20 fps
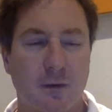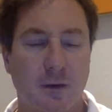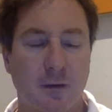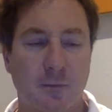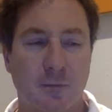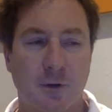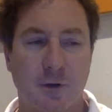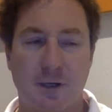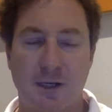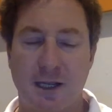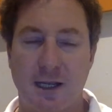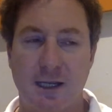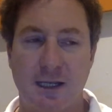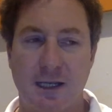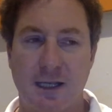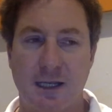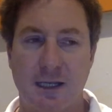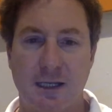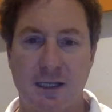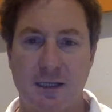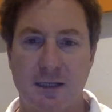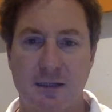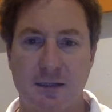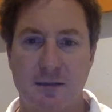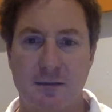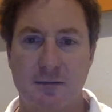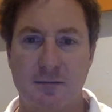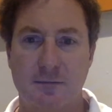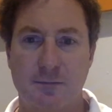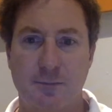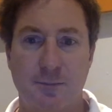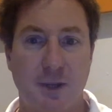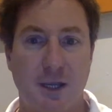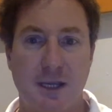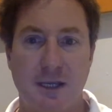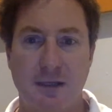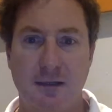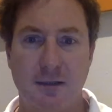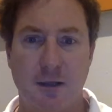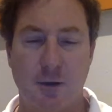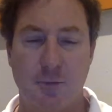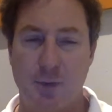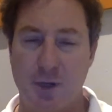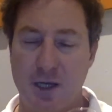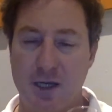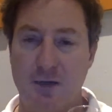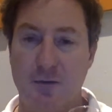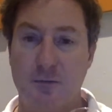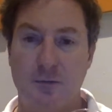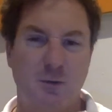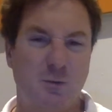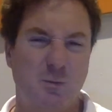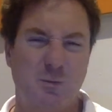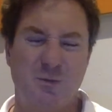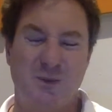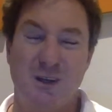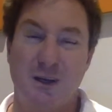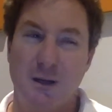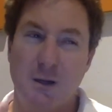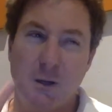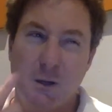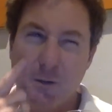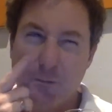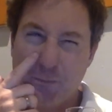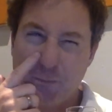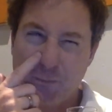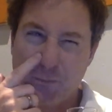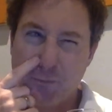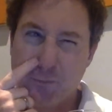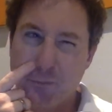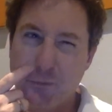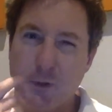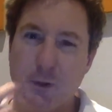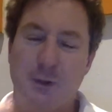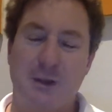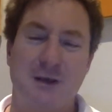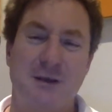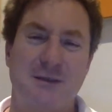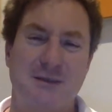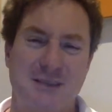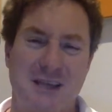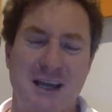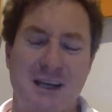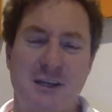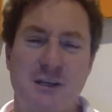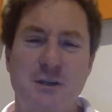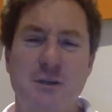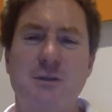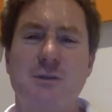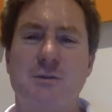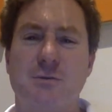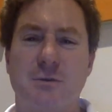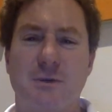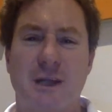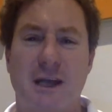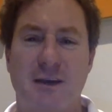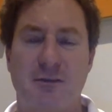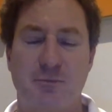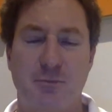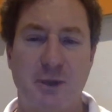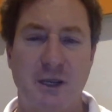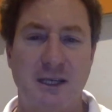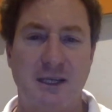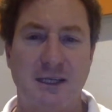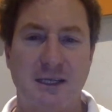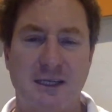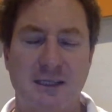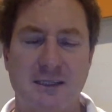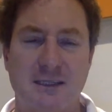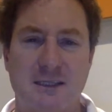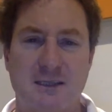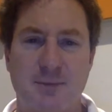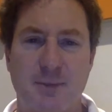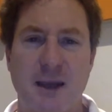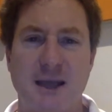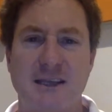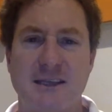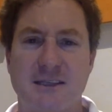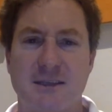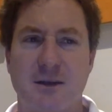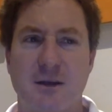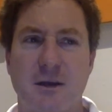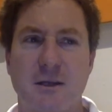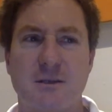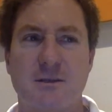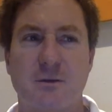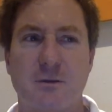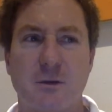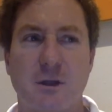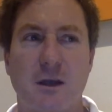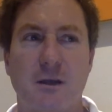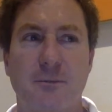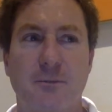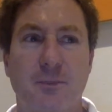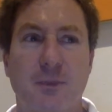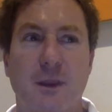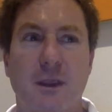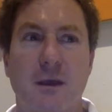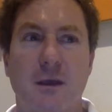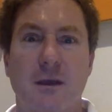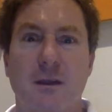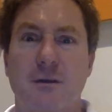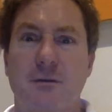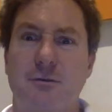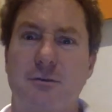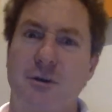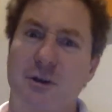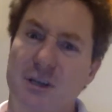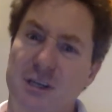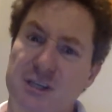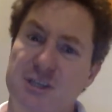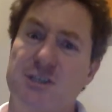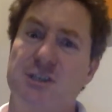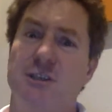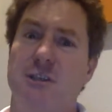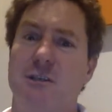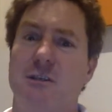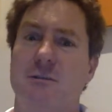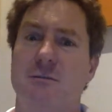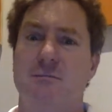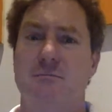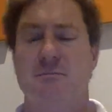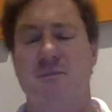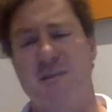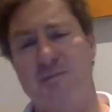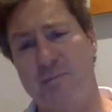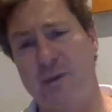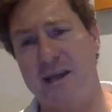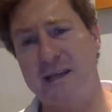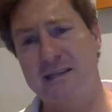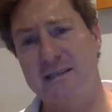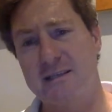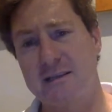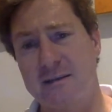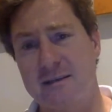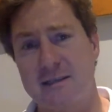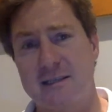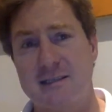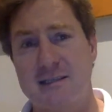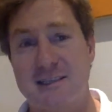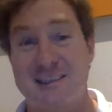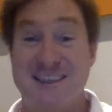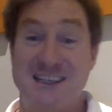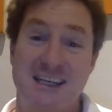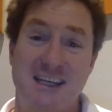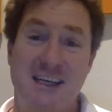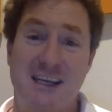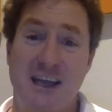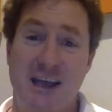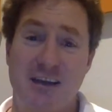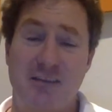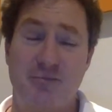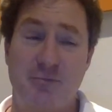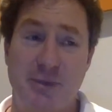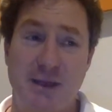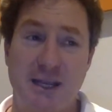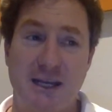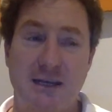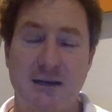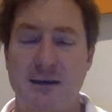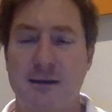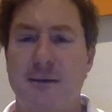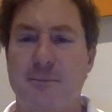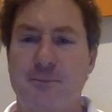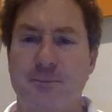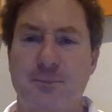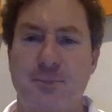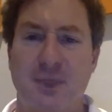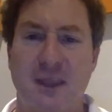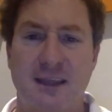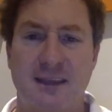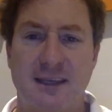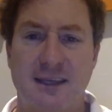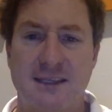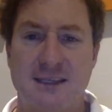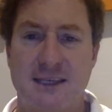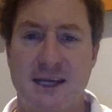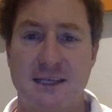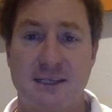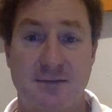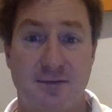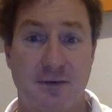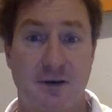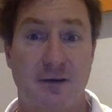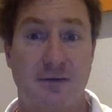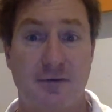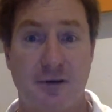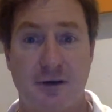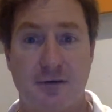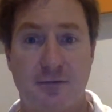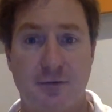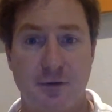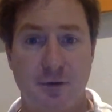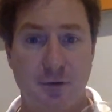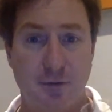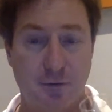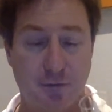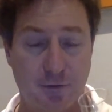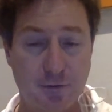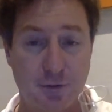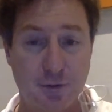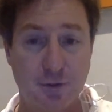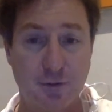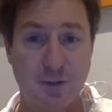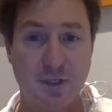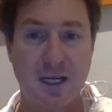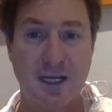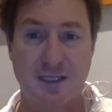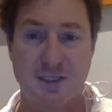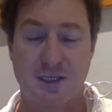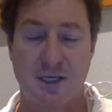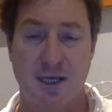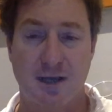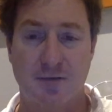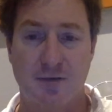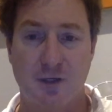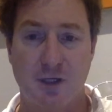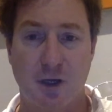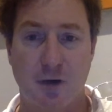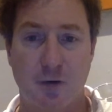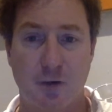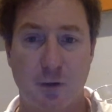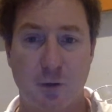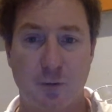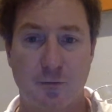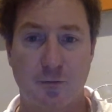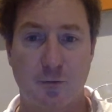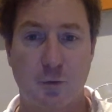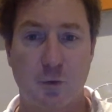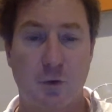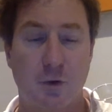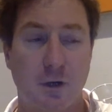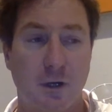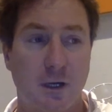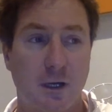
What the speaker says: I'm not getting any peat, no peat. Look, it's unusual to have peat in Speysides, although traditional Speysides did have peat. These days, very, very few do. You actually have to go and look for